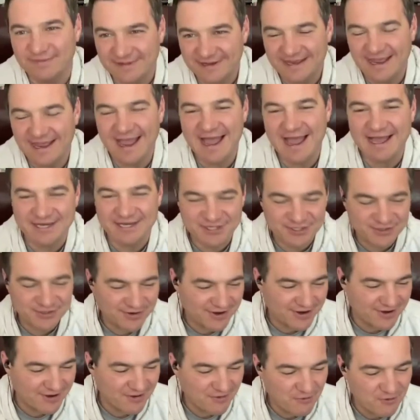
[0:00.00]
Yeah,
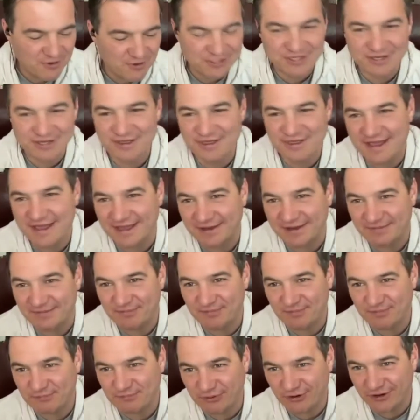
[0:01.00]
sure. What'd you think?
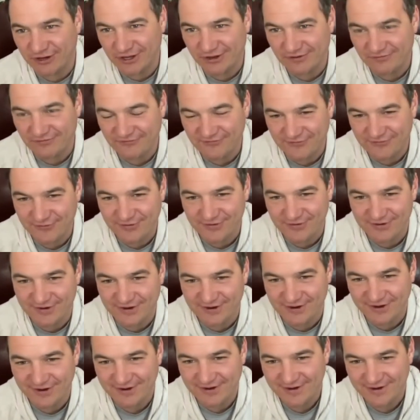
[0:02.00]
Pretty good food or?